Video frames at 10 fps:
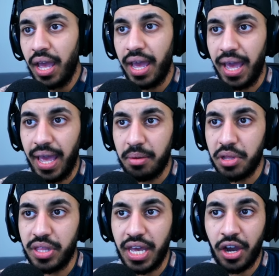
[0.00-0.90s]

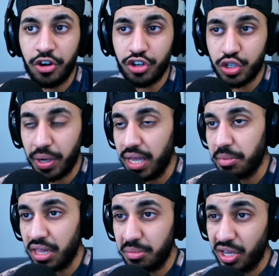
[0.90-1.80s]
The
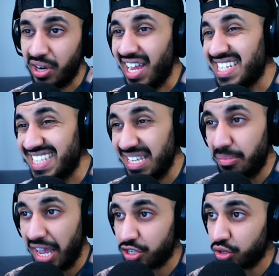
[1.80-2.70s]
820mm is the
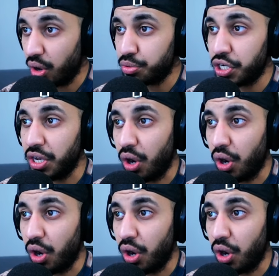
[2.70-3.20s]
best option.